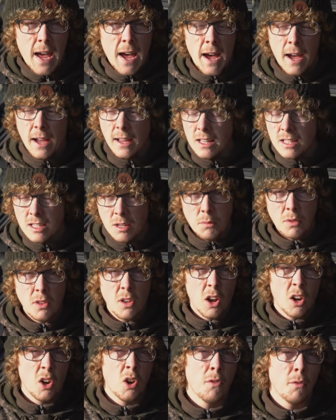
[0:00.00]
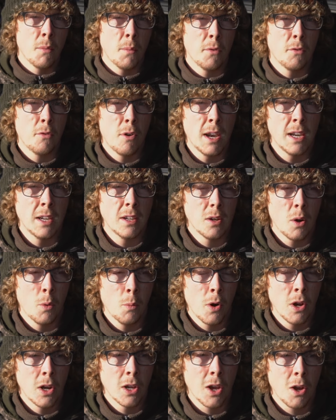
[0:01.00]
Uh, it's something that I learned from a friend a
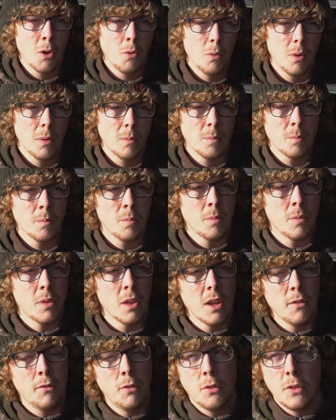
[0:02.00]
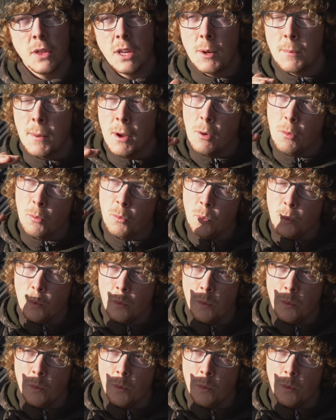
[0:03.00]
while ago, that if you think about